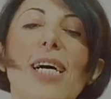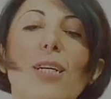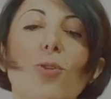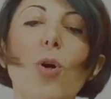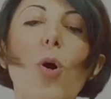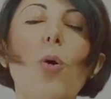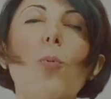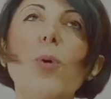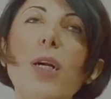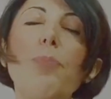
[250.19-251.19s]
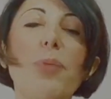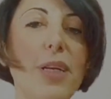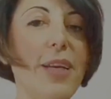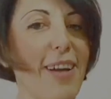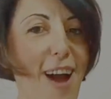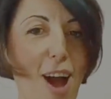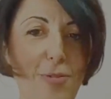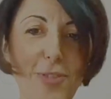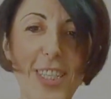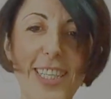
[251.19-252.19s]
So we're pretty
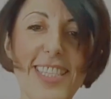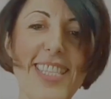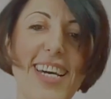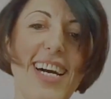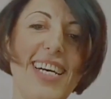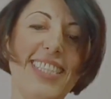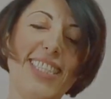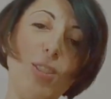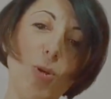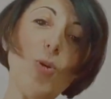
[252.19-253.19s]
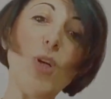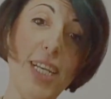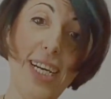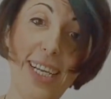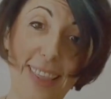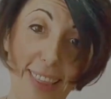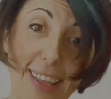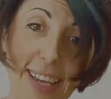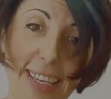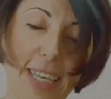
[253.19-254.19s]
confident that you're gonna
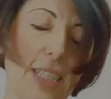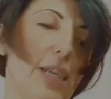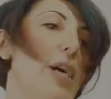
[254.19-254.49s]
like it.